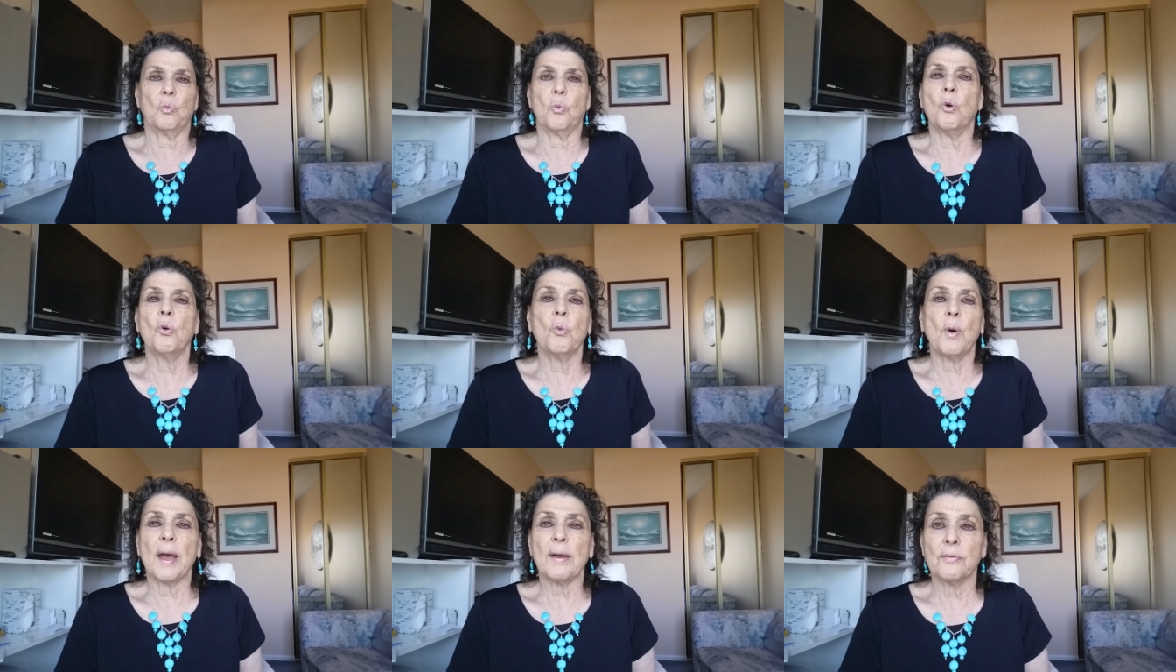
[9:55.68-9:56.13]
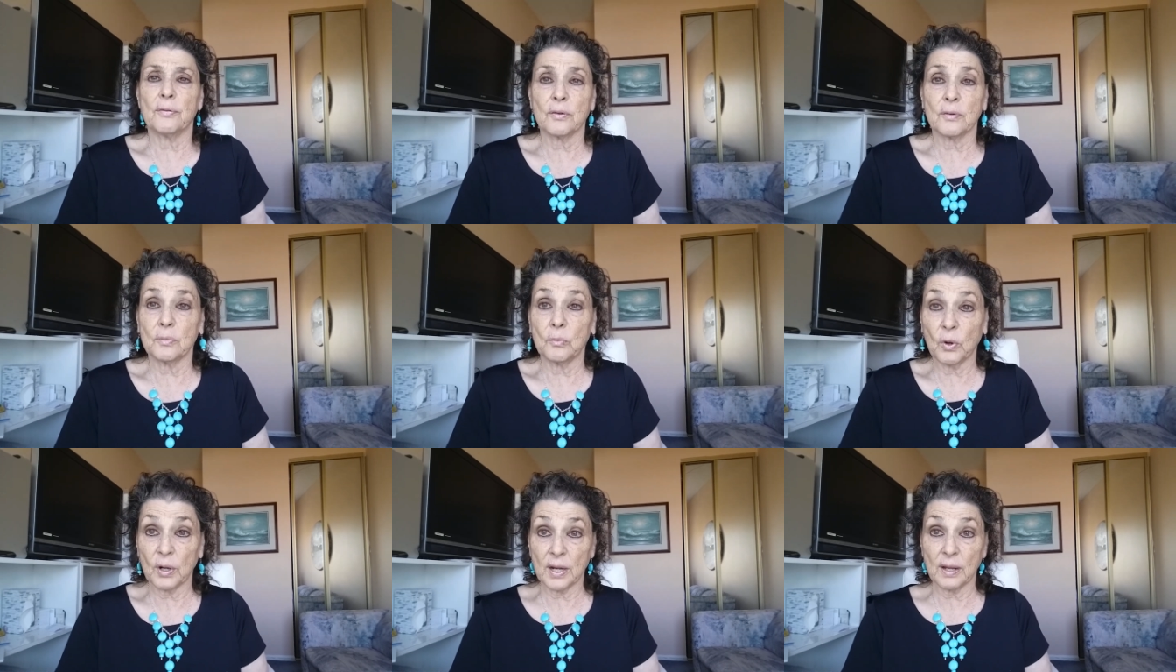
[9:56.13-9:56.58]

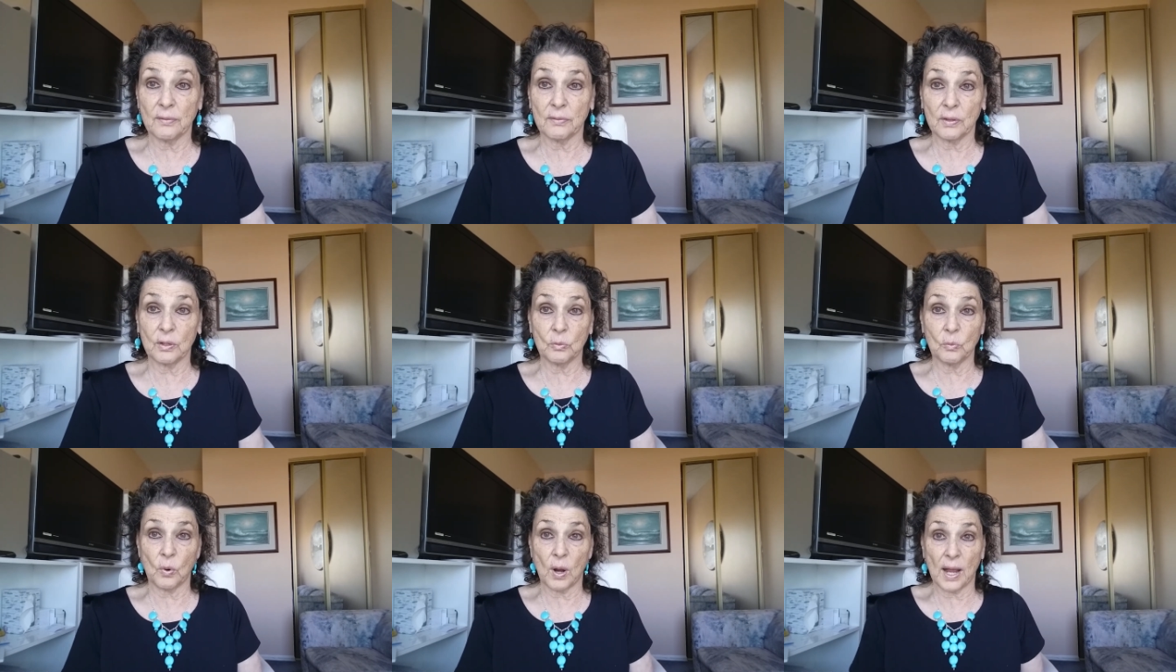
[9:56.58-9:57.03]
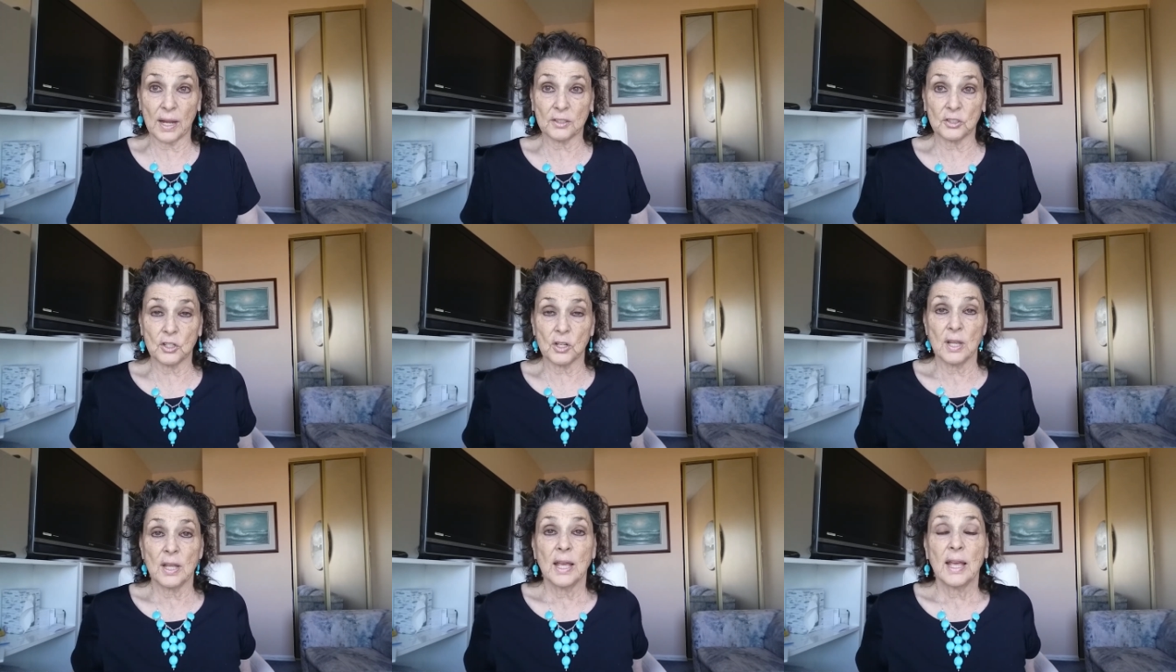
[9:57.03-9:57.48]
whoever and whatever you
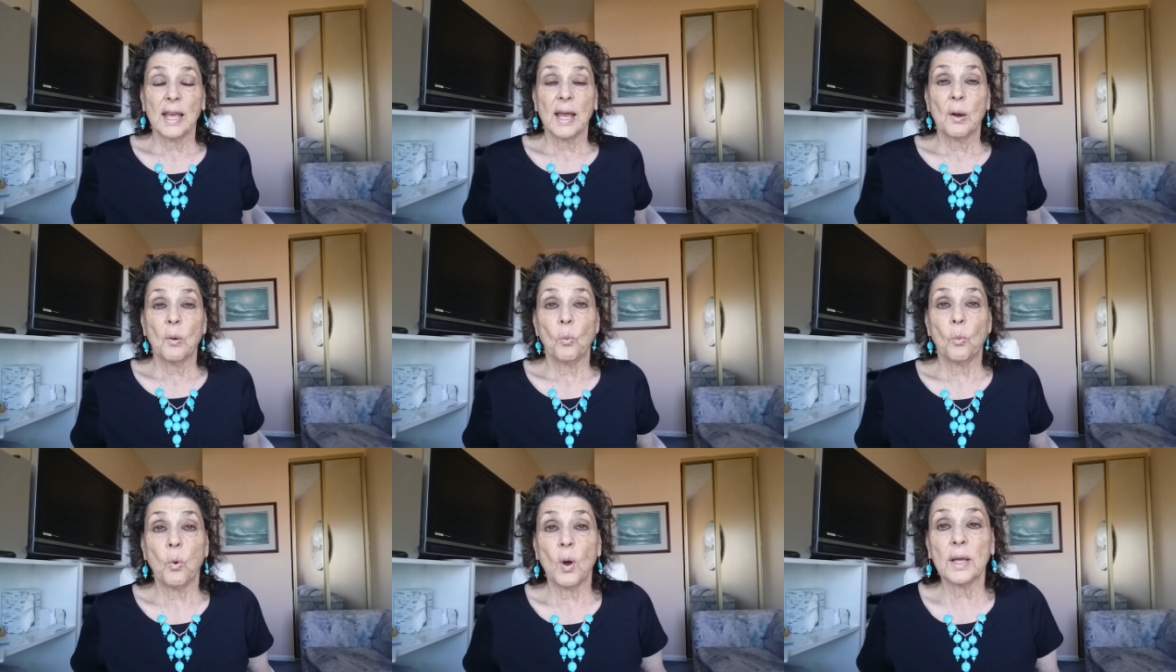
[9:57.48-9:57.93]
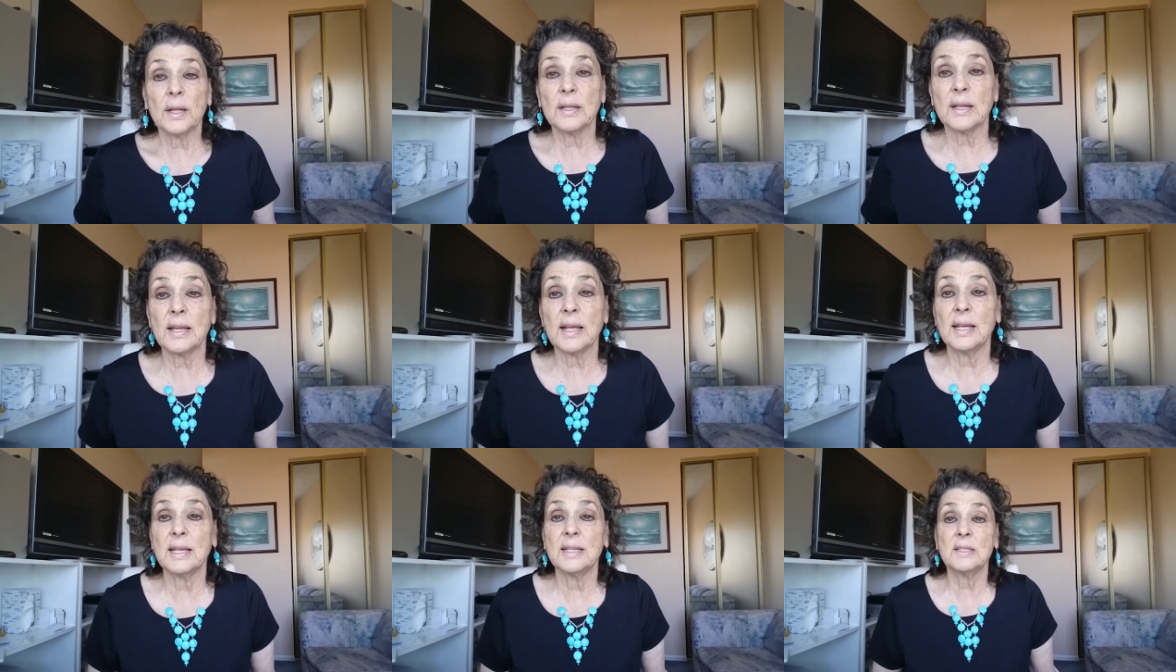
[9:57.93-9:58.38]
watch. What
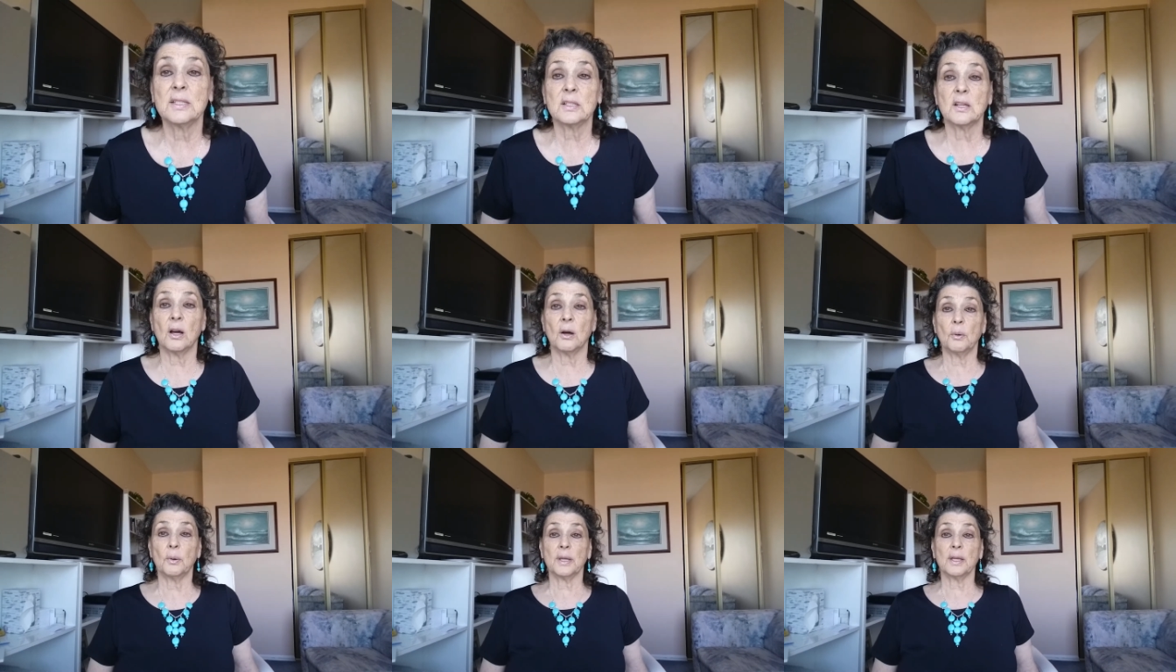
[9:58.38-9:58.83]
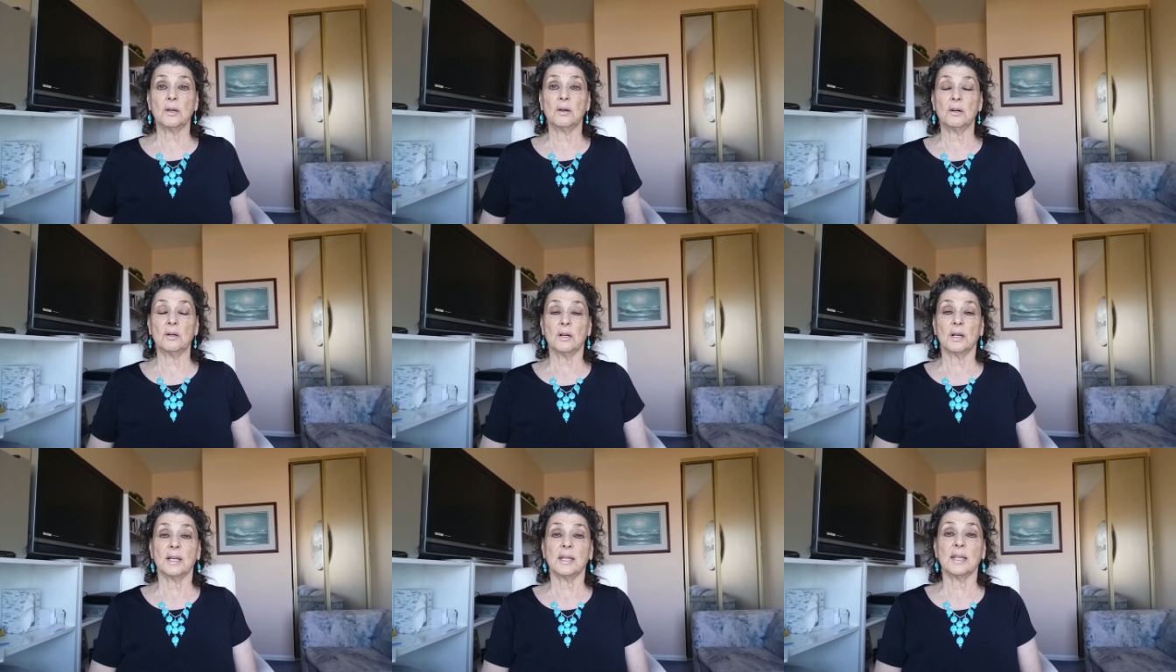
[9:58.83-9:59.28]
is going
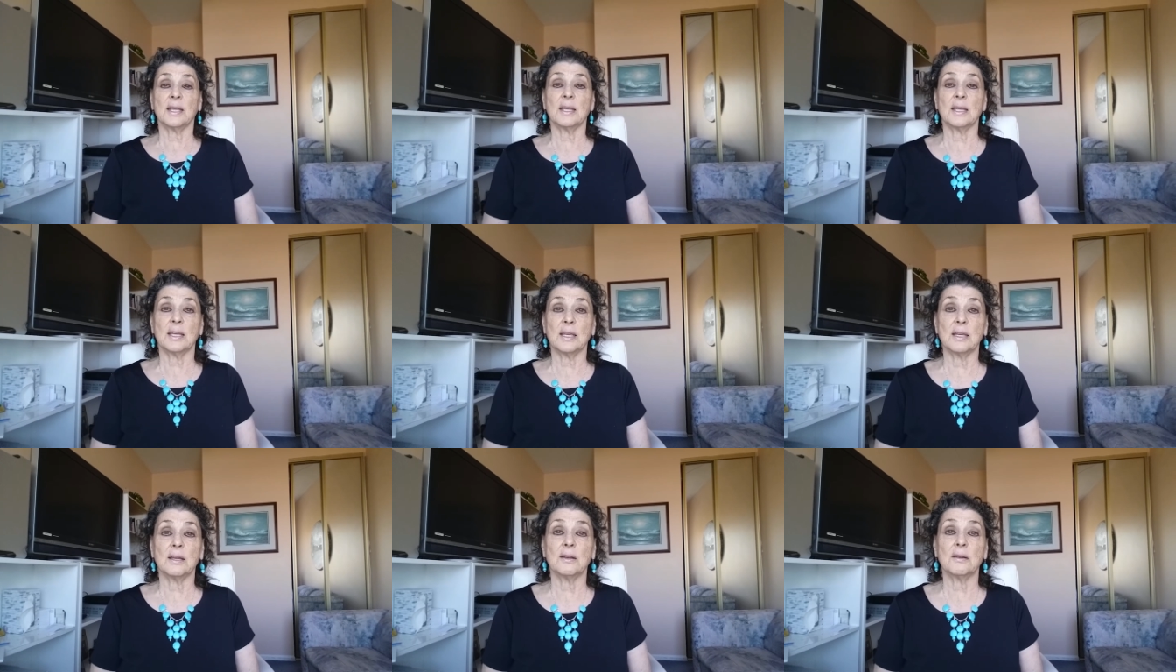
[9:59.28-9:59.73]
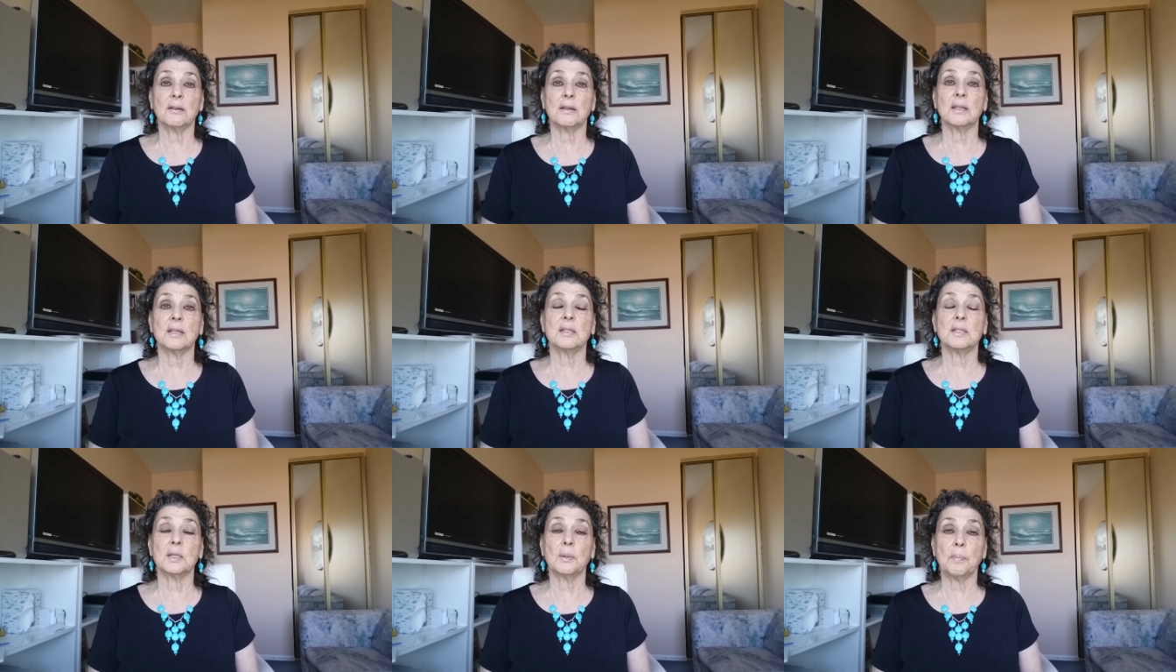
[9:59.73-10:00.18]
on here
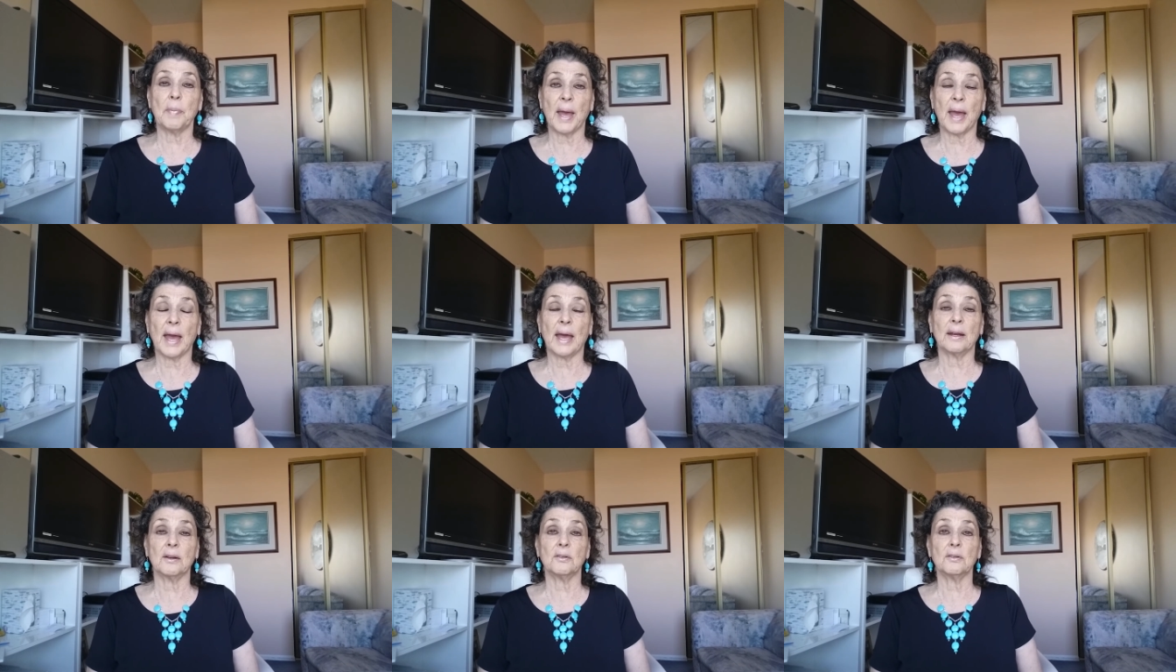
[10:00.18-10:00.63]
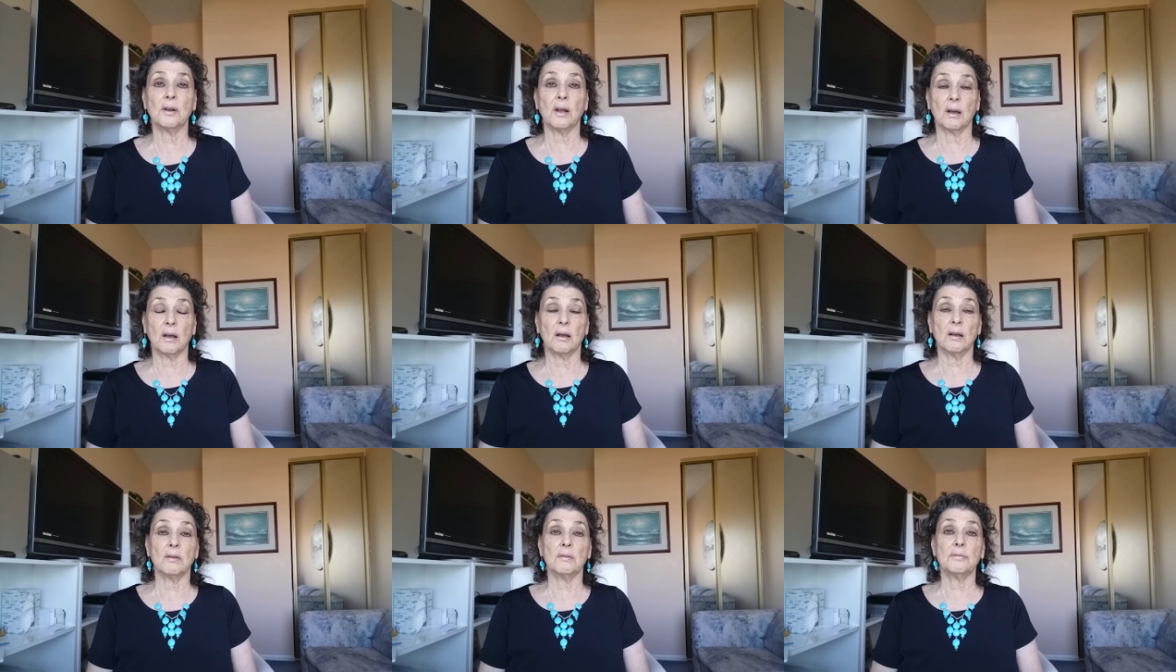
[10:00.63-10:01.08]
is a pattern
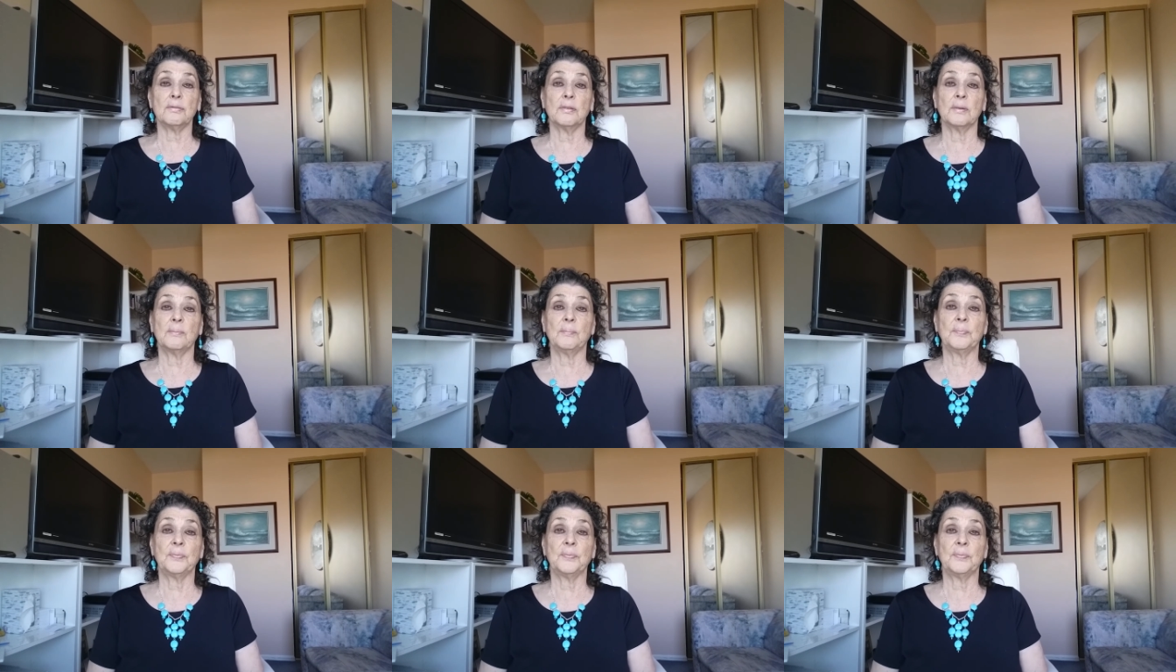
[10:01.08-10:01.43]
of